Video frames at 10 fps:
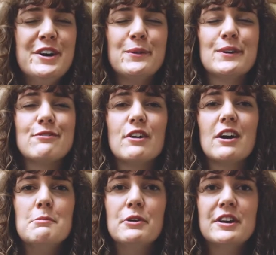would have
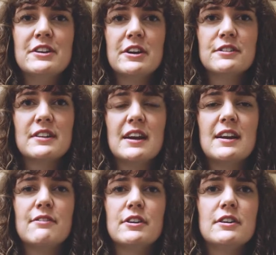thought in a million years that
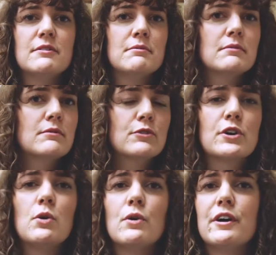I'd ever
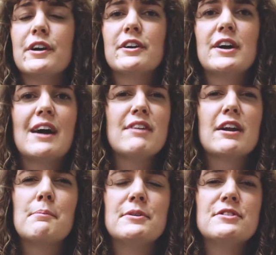record or have
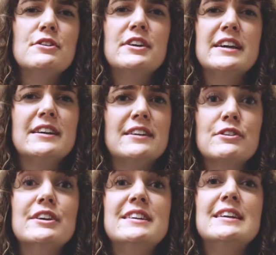that opportunity, and I
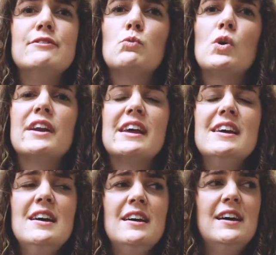really didn't even want
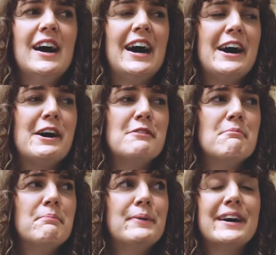it.
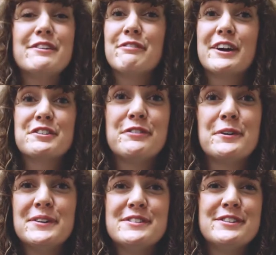But flash
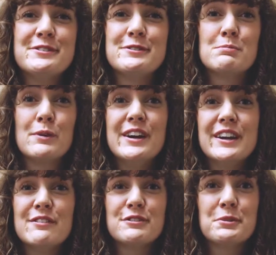forward to
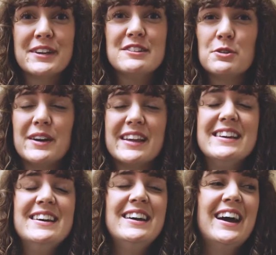spring of
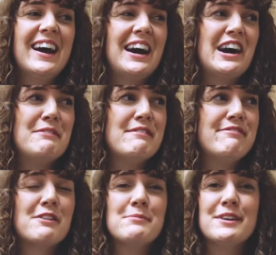2020, I
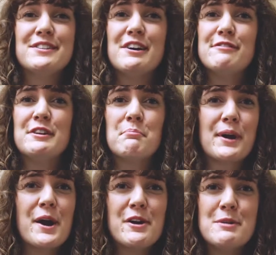found myself in a
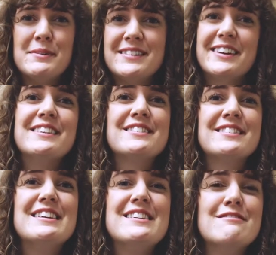prayer room in
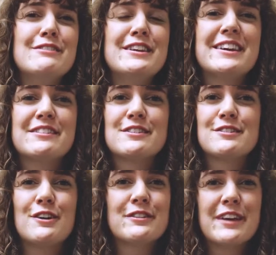Tennessee leading
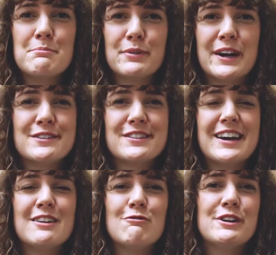this online prayer
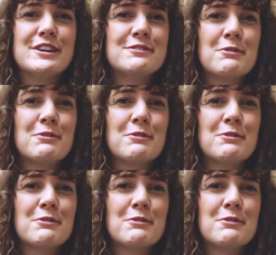set with